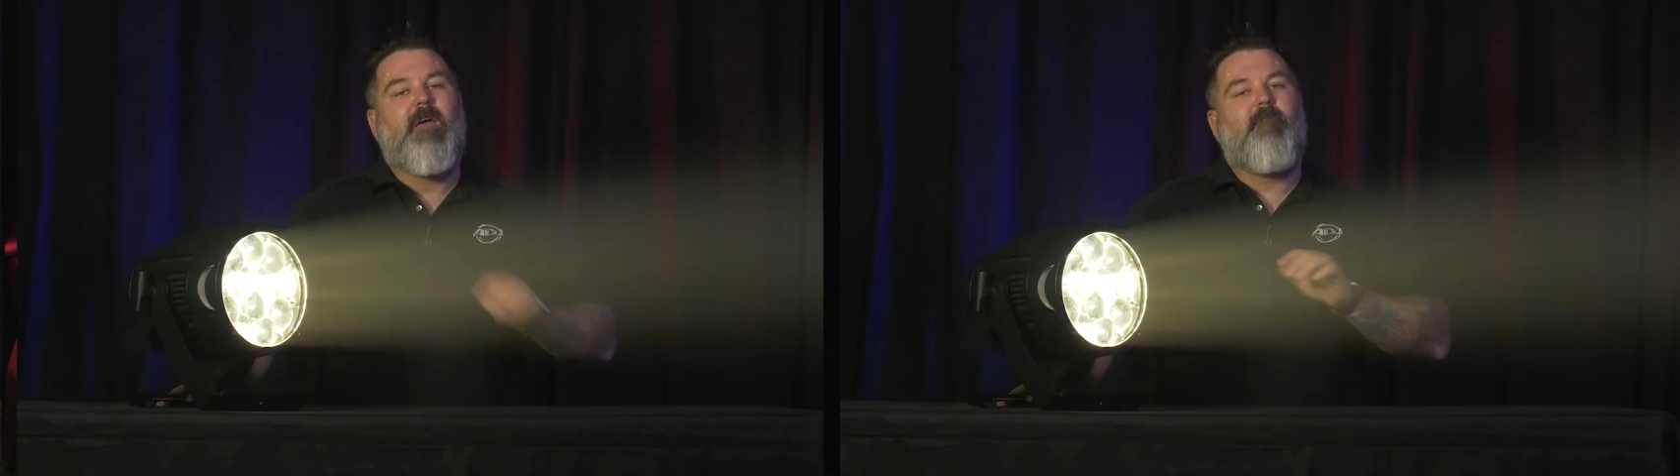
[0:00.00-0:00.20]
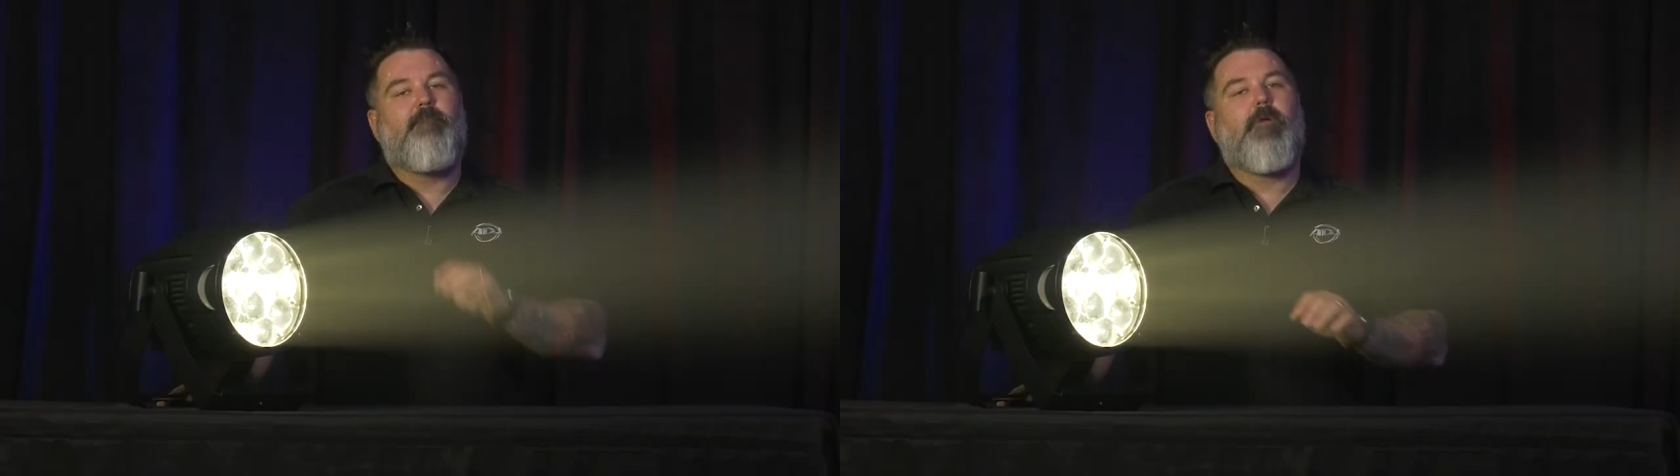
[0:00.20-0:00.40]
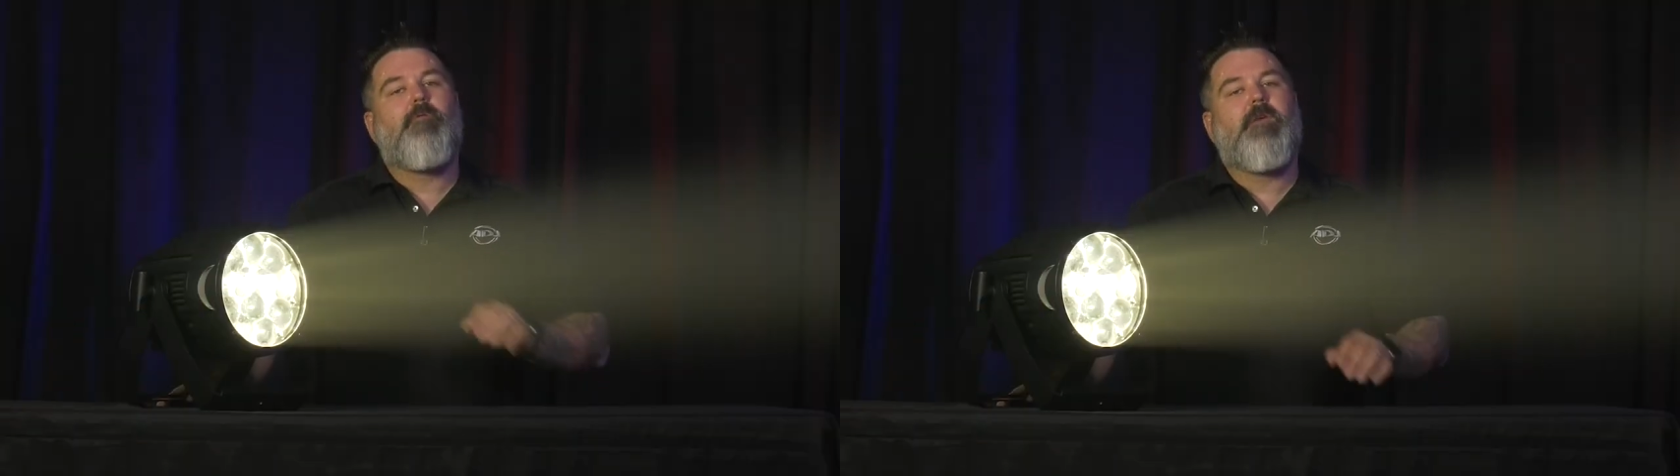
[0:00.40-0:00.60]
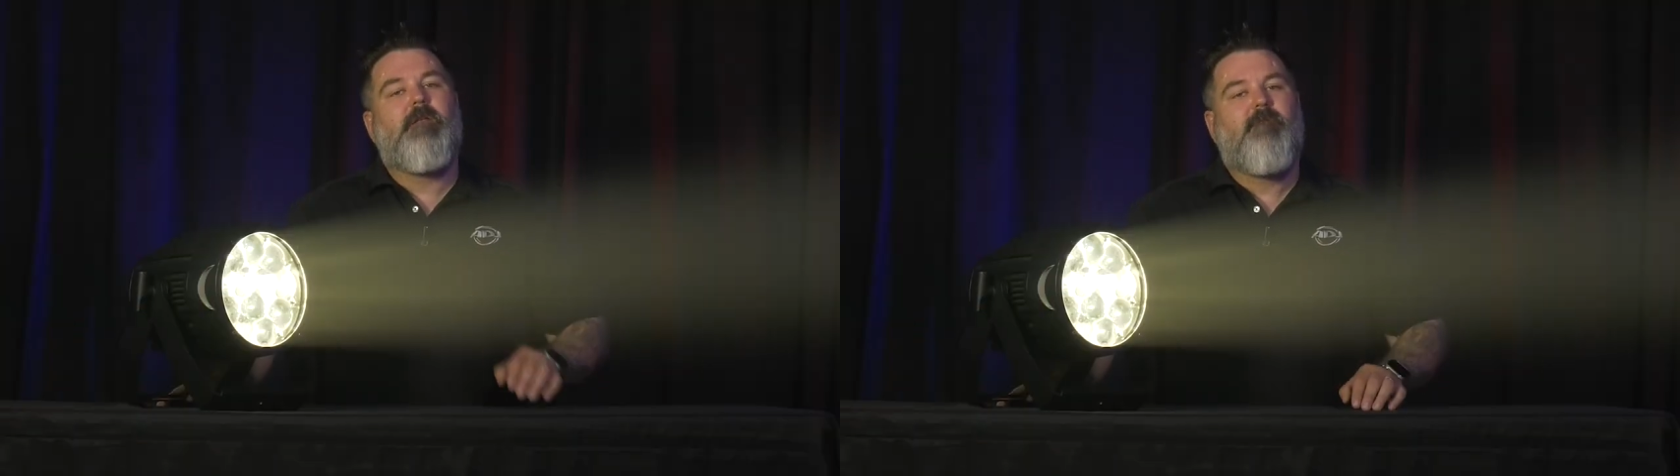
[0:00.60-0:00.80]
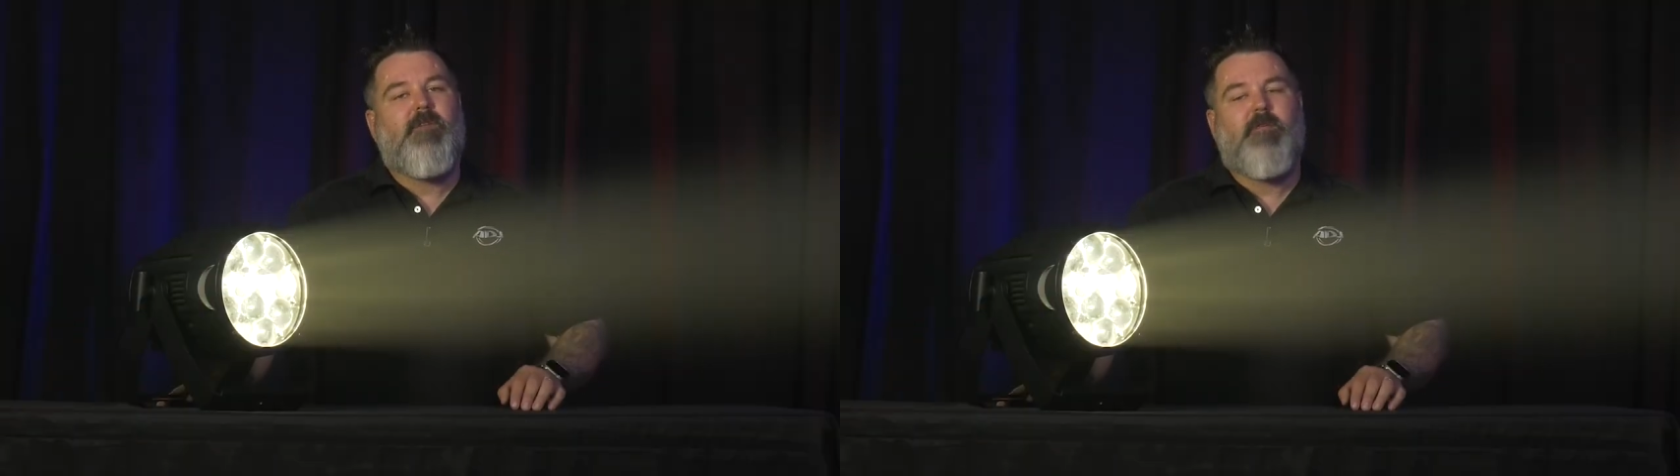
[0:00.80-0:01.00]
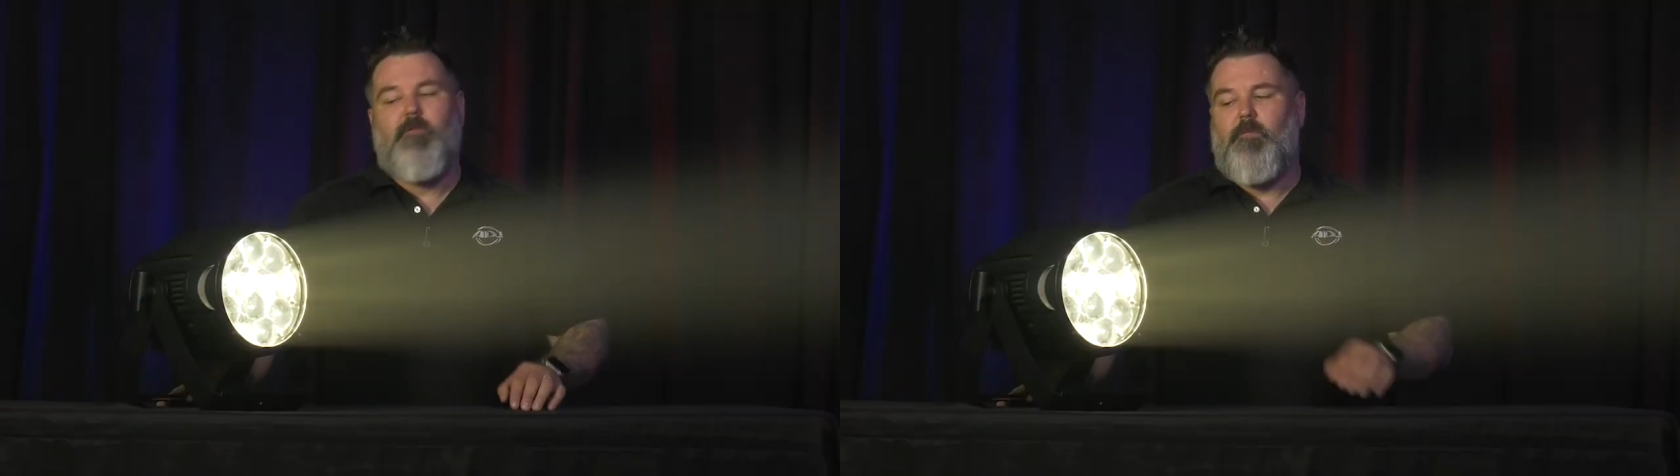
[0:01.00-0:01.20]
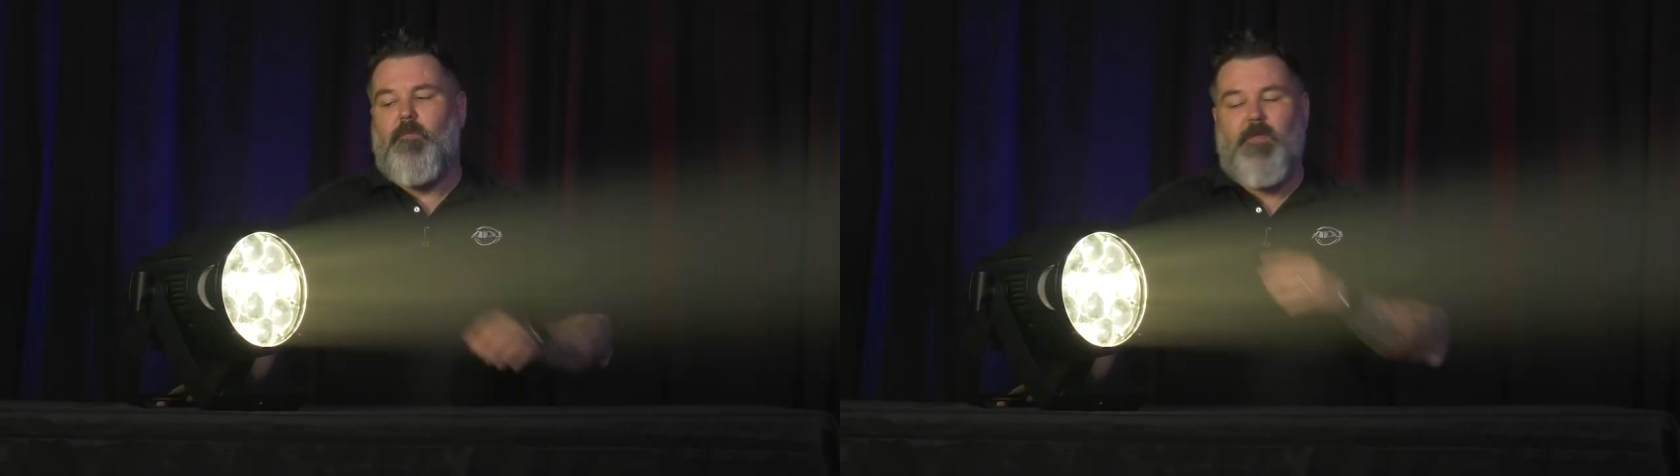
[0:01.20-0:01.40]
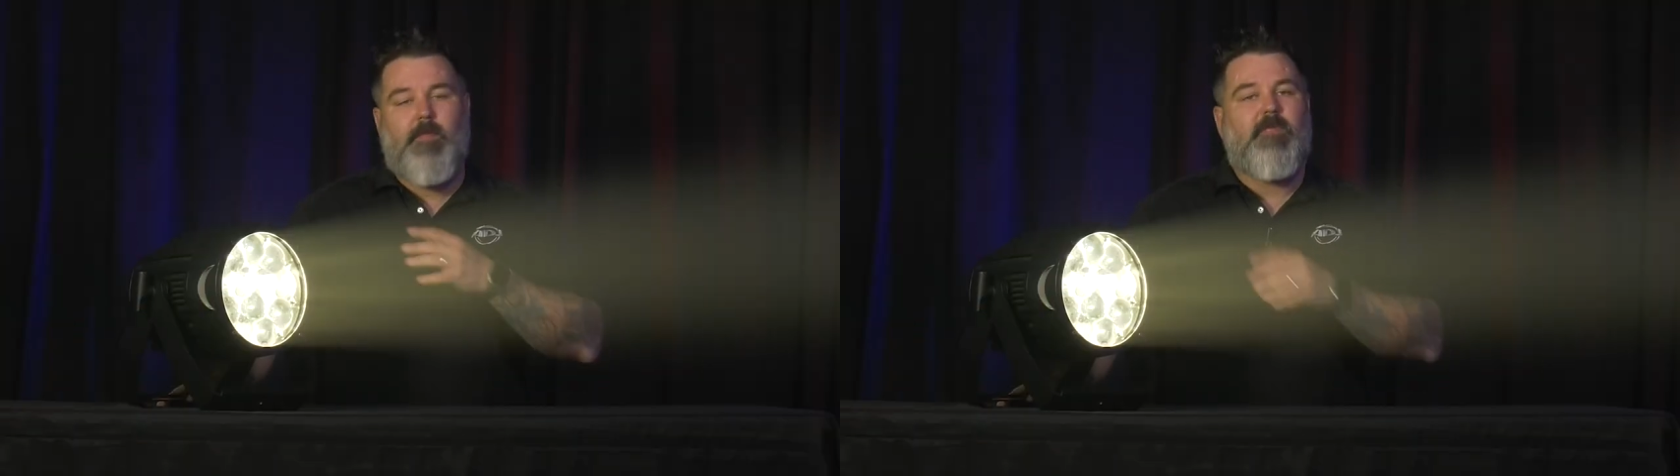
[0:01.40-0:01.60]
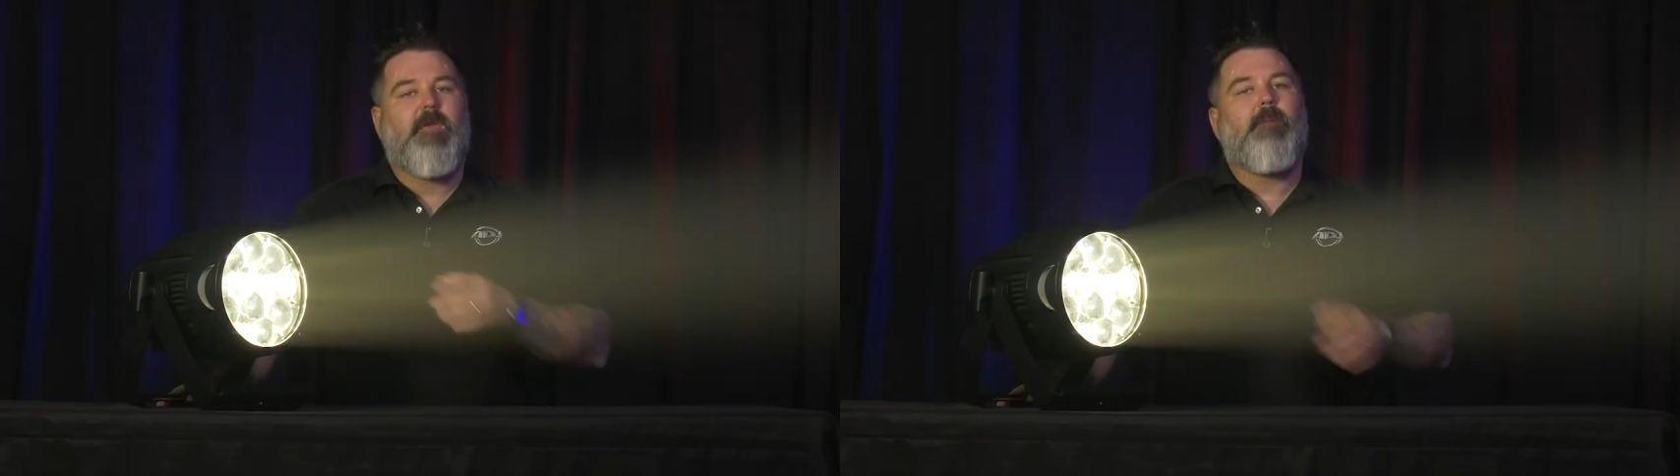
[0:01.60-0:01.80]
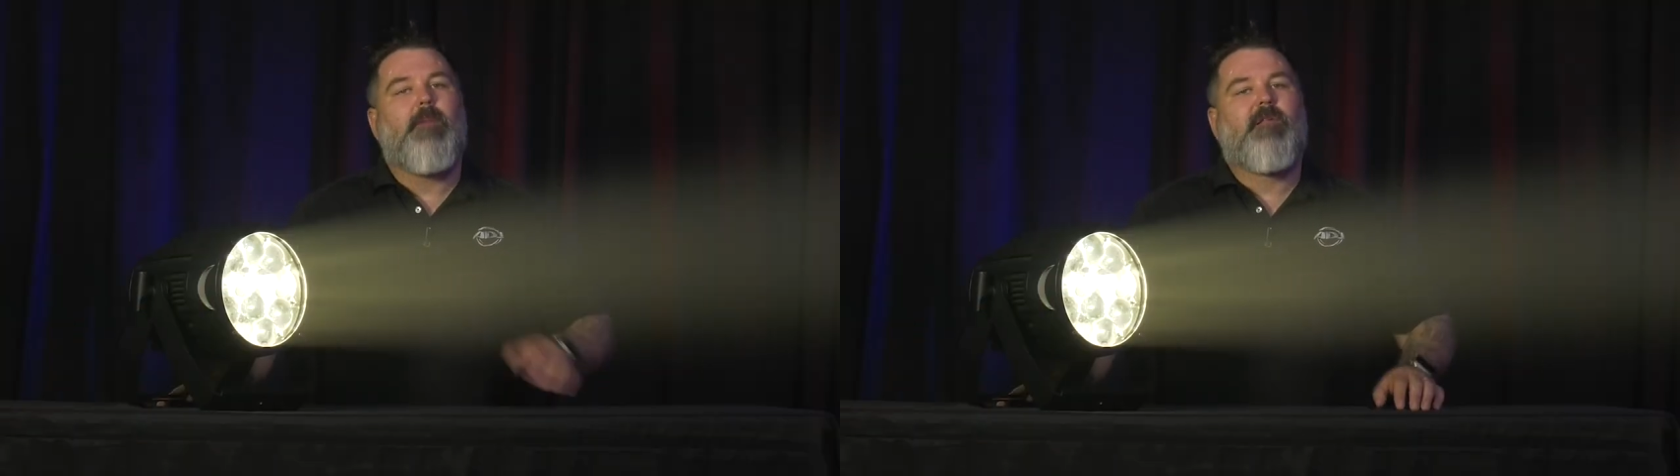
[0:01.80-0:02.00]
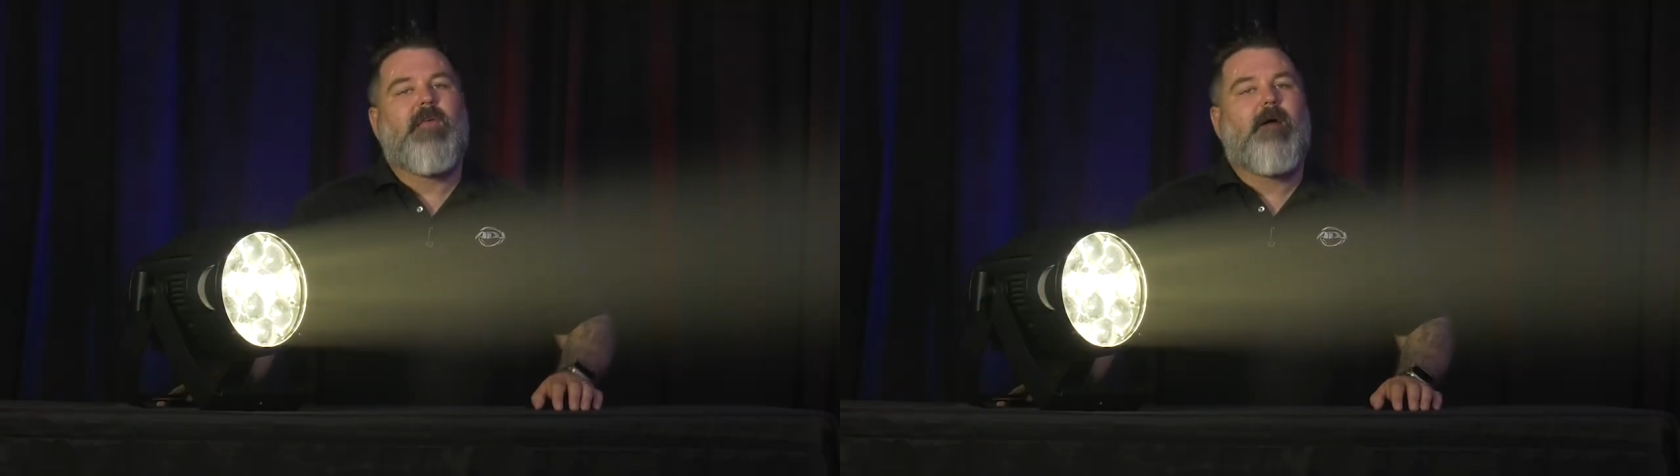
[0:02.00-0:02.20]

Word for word: We have built-in features within the DMX